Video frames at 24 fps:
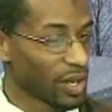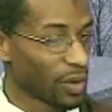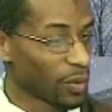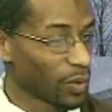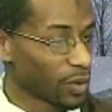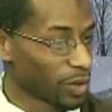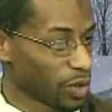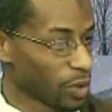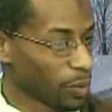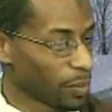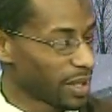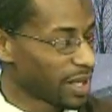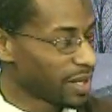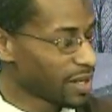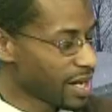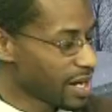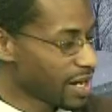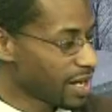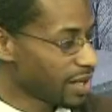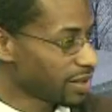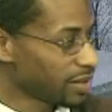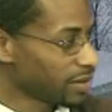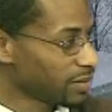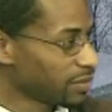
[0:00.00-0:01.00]
well, you'll be
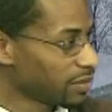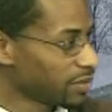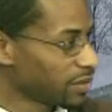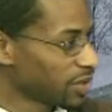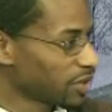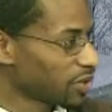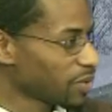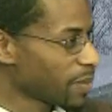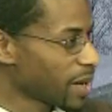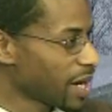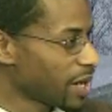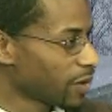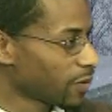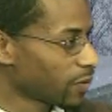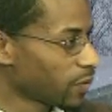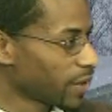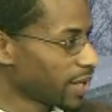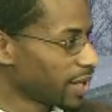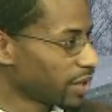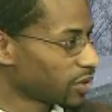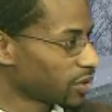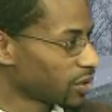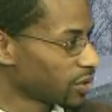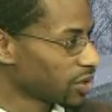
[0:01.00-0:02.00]
gone in just a matter of
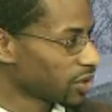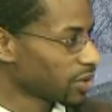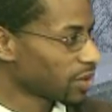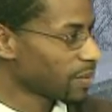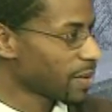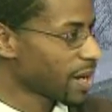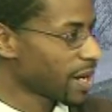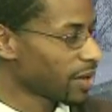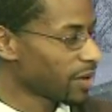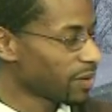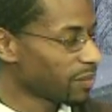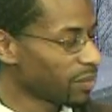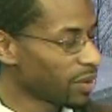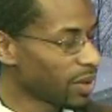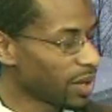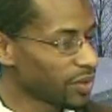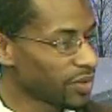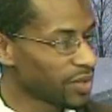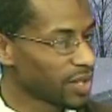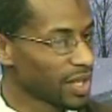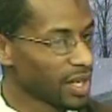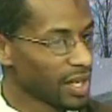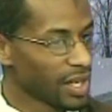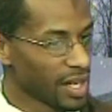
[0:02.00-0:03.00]
weeks or just a matter of
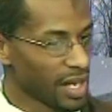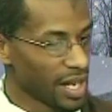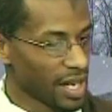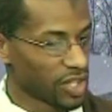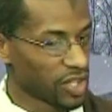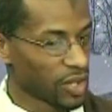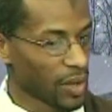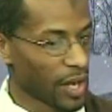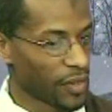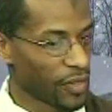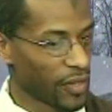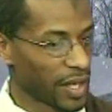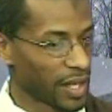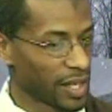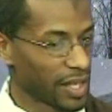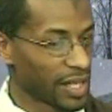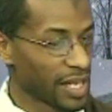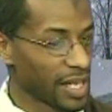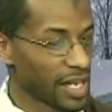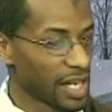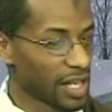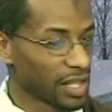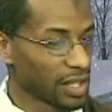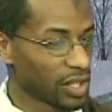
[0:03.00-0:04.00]
months. Right. And so I think,
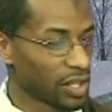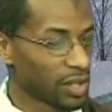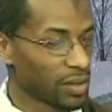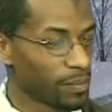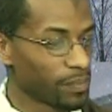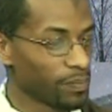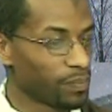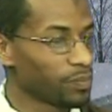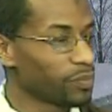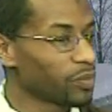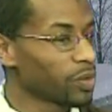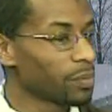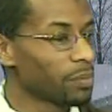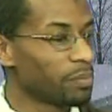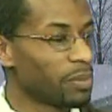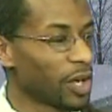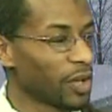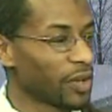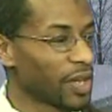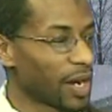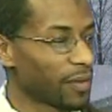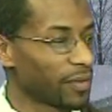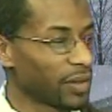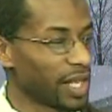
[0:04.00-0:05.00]
again,
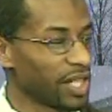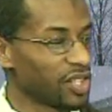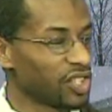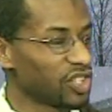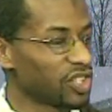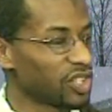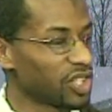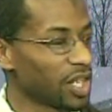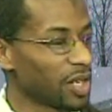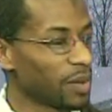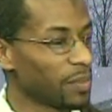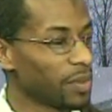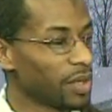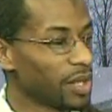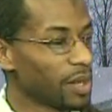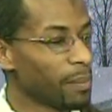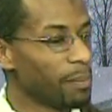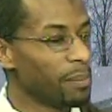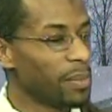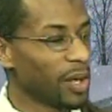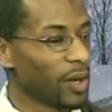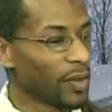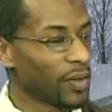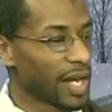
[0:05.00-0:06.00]
building that relationship,
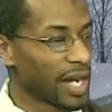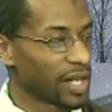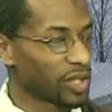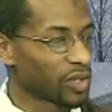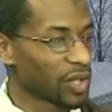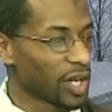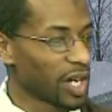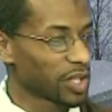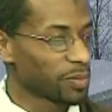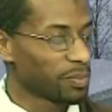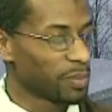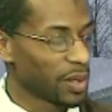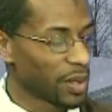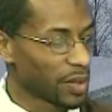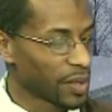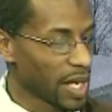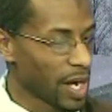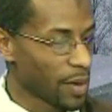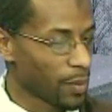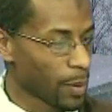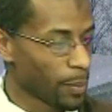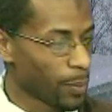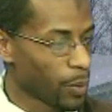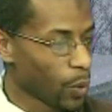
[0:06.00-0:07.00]
building that trust,
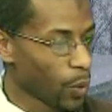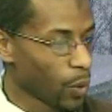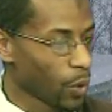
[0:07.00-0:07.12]
building that